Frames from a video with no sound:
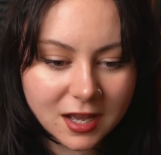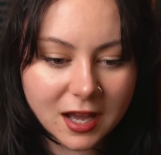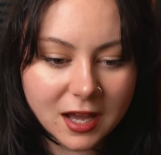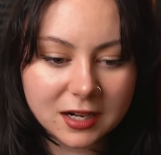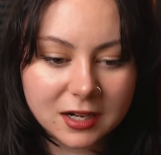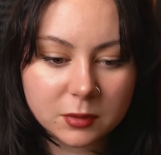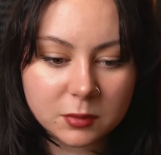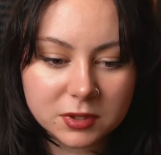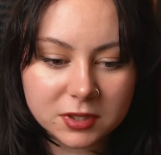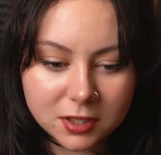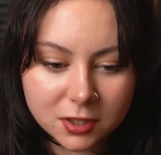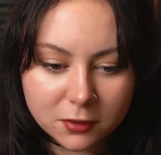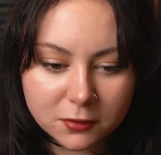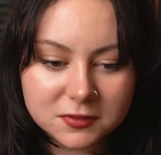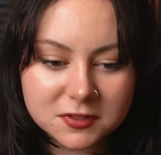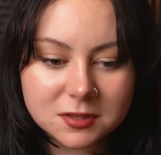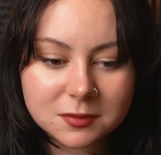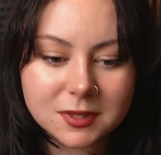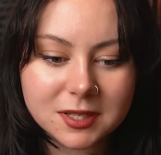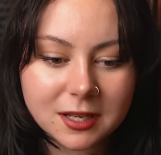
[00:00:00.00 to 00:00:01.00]
And I would
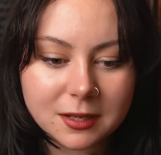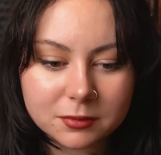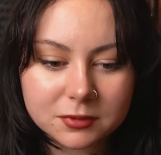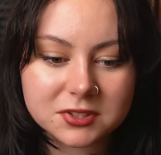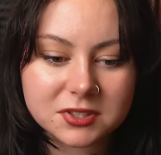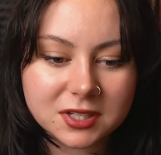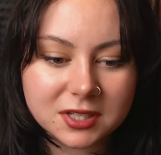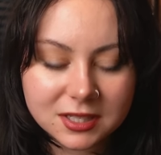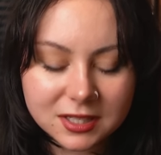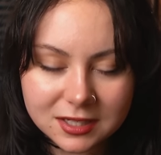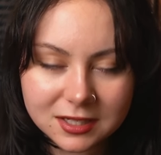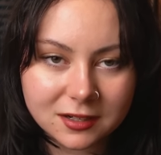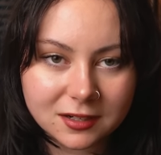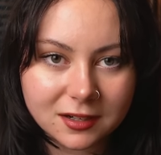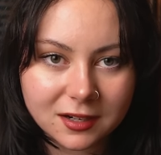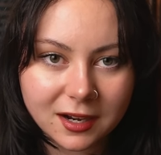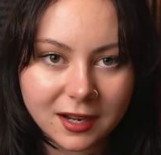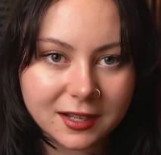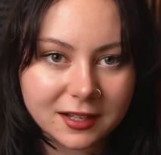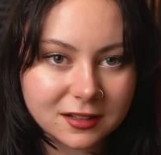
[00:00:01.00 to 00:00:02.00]
love to be able to
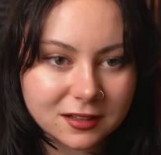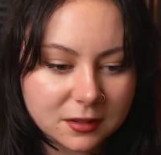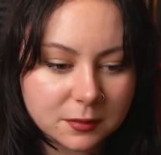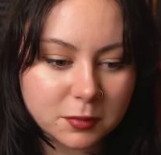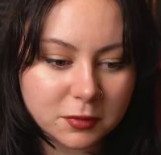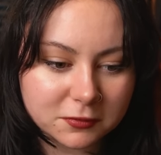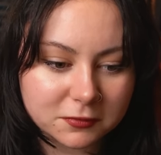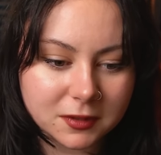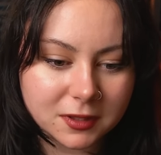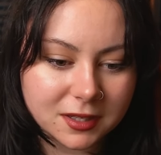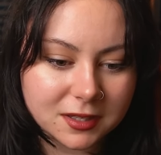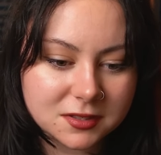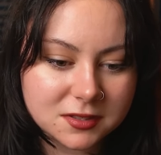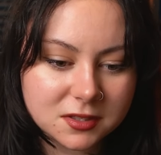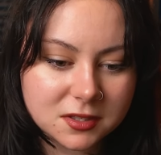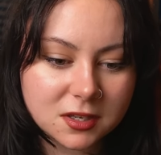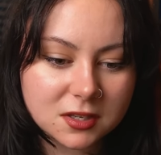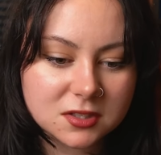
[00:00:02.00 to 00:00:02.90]
hear a clip of this